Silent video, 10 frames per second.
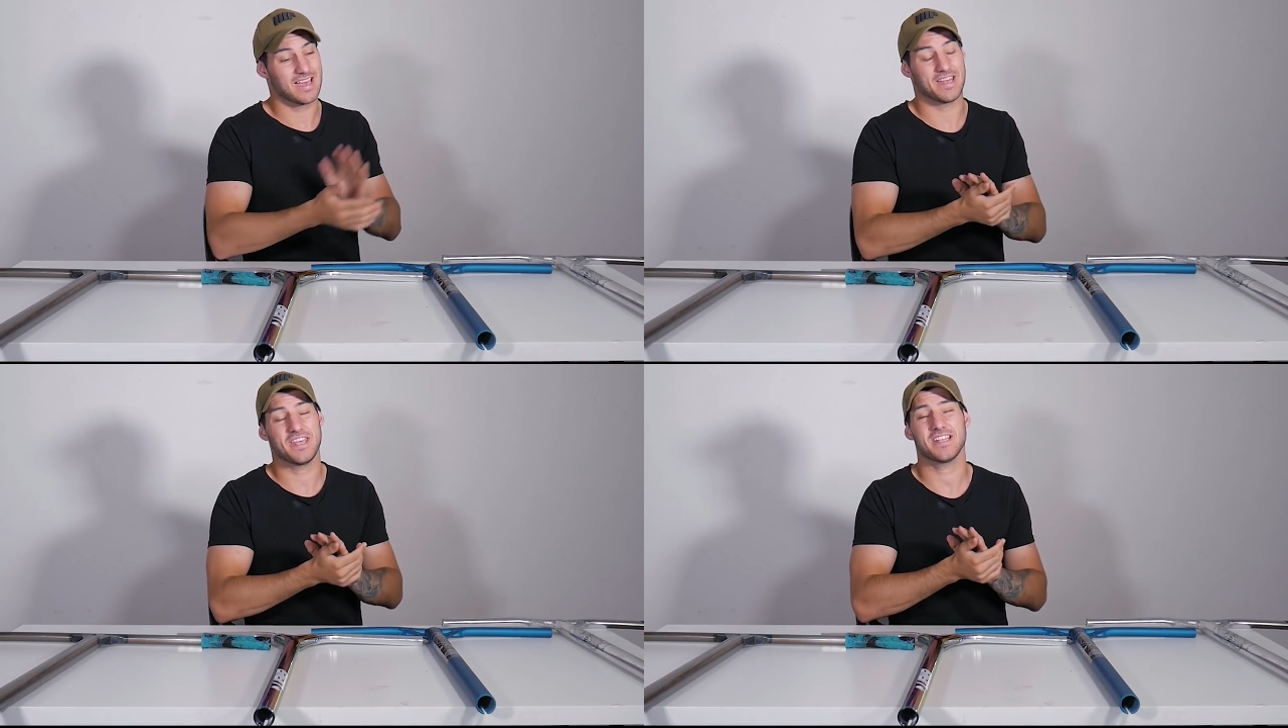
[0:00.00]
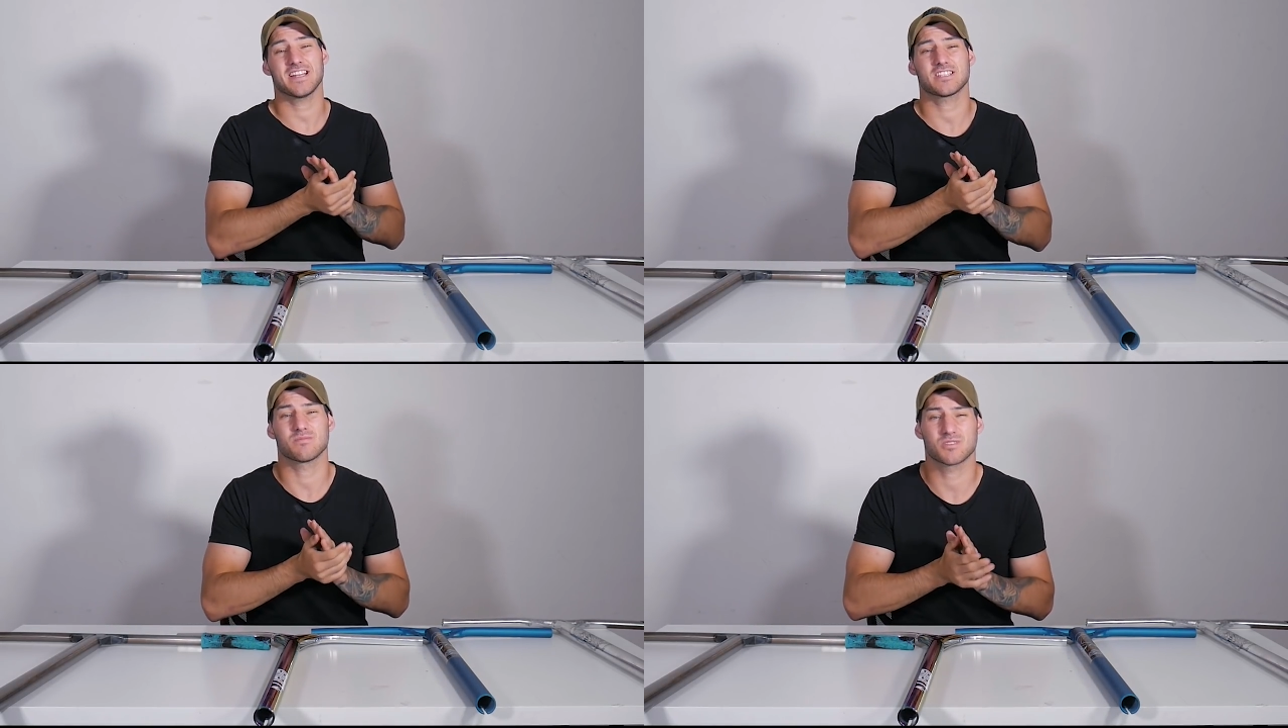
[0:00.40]
and hit
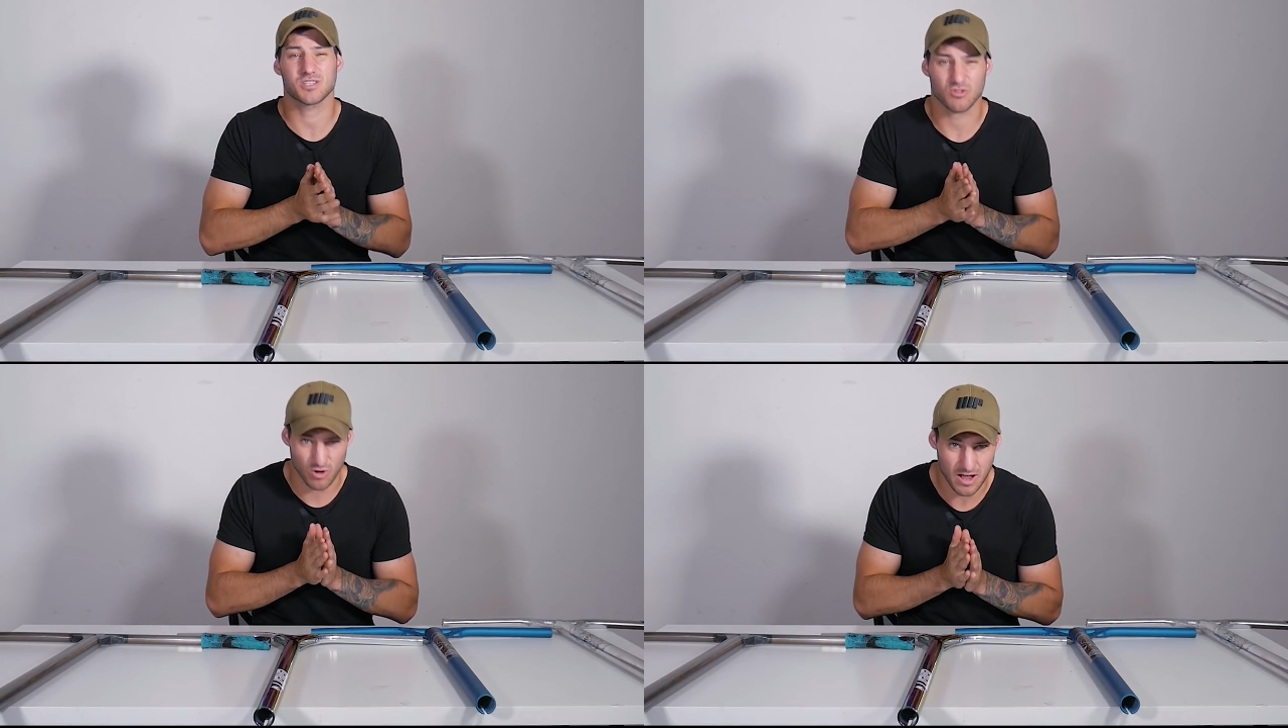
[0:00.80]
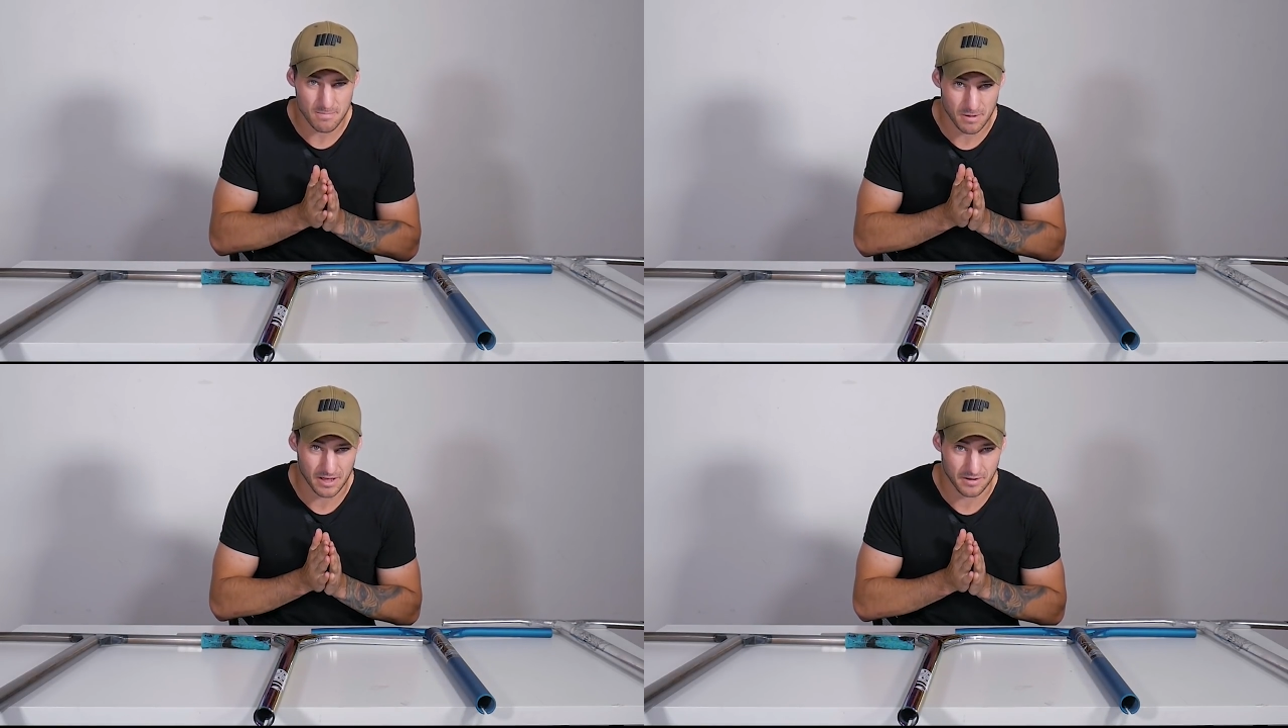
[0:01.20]
that
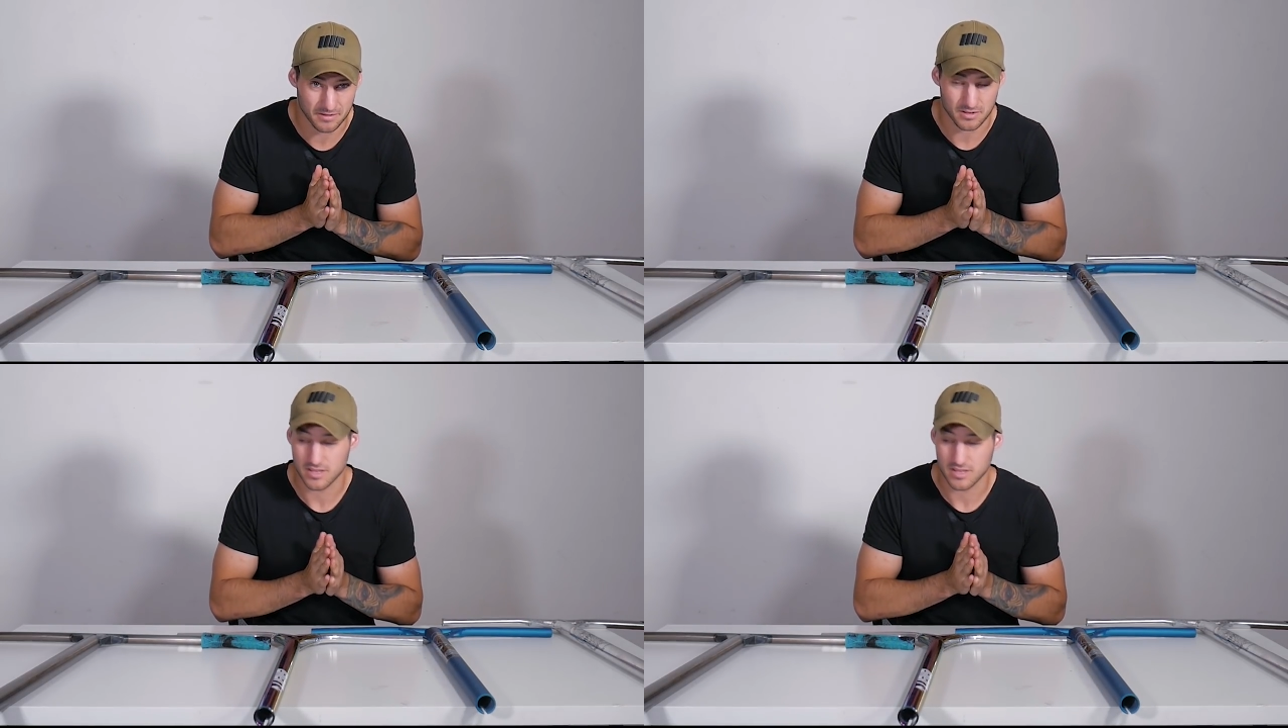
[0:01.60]
subscribe button.